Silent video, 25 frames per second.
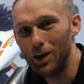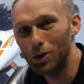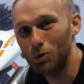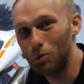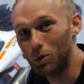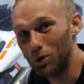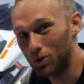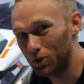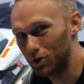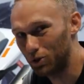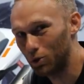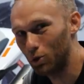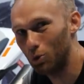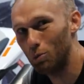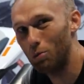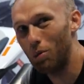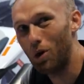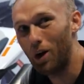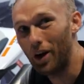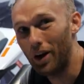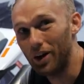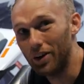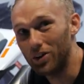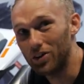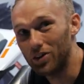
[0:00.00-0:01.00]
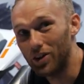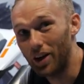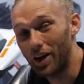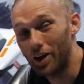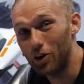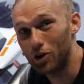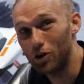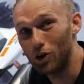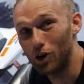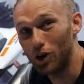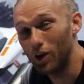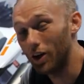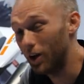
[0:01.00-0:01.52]
It was two bikes
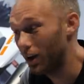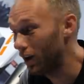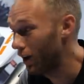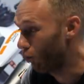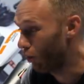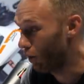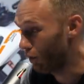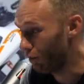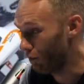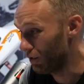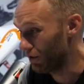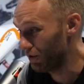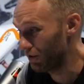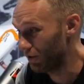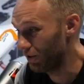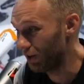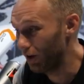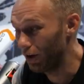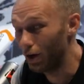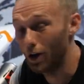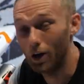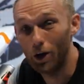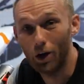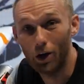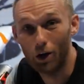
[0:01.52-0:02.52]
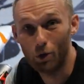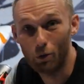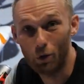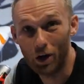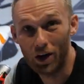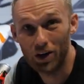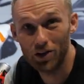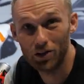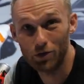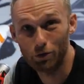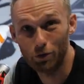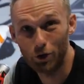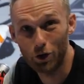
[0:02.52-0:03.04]
actually. One was the
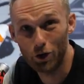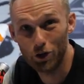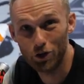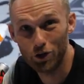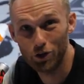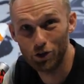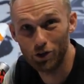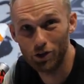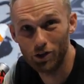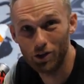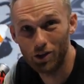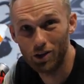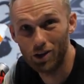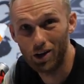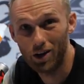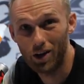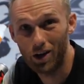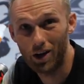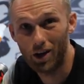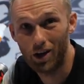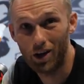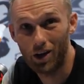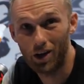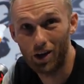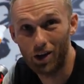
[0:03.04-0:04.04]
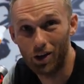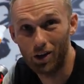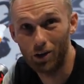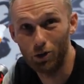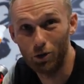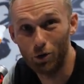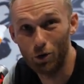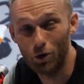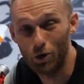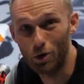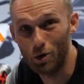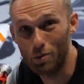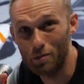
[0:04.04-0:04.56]
race version and
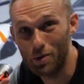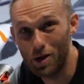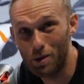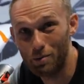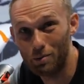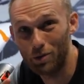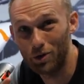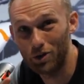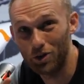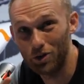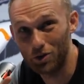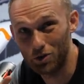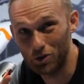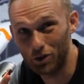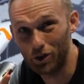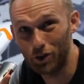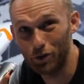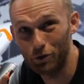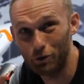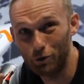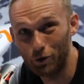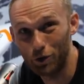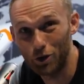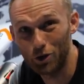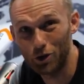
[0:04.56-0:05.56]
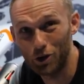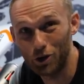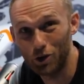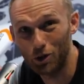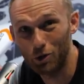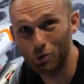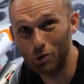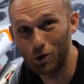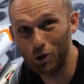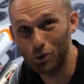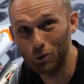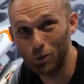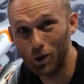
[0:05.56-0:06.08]
do you remember the stunt version, the
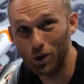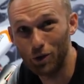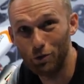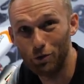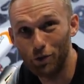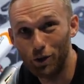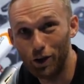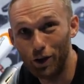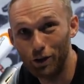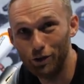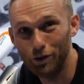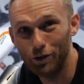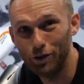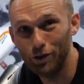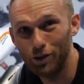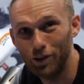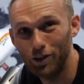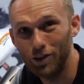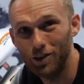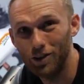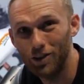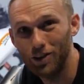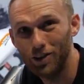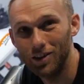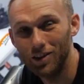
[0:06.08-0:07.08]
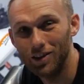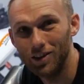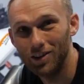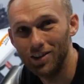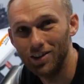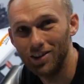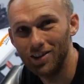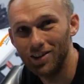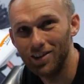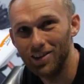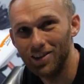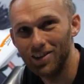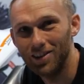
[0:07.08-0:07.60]
125? Just from
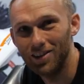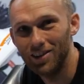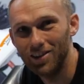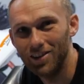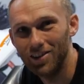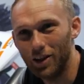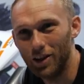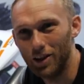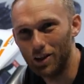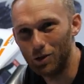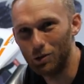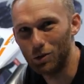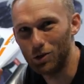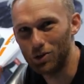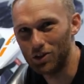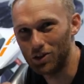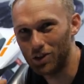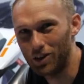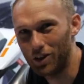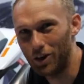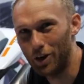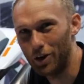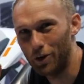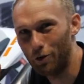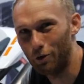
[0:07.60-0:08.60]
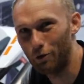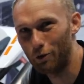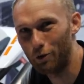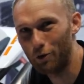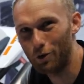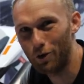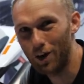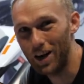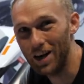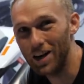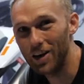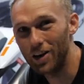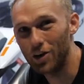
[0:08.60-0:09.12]
the pictures. It was kind of
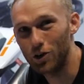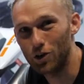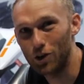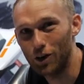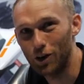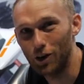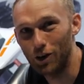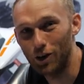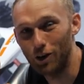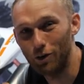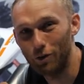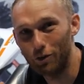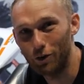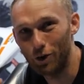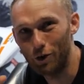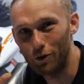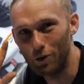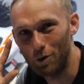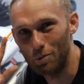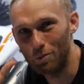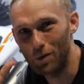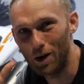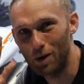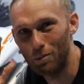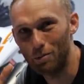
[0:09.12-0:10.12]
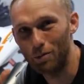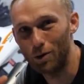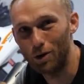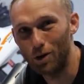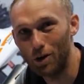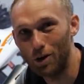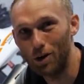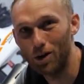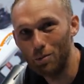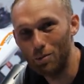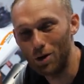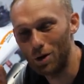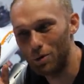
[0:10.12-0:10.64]
greenish if I
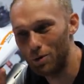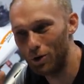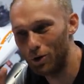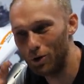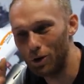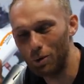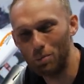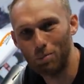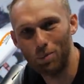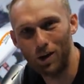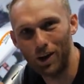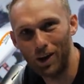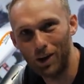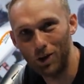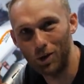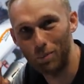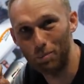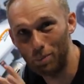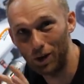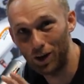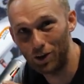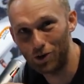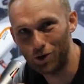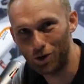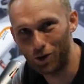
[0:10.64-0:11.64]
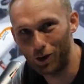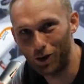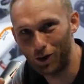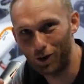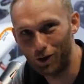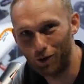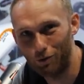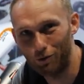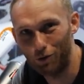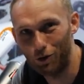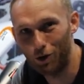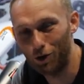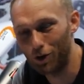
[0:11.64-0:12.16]
remember. Maybe you can play the picture in
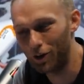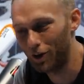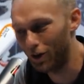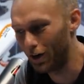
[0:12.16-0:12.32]
the vlog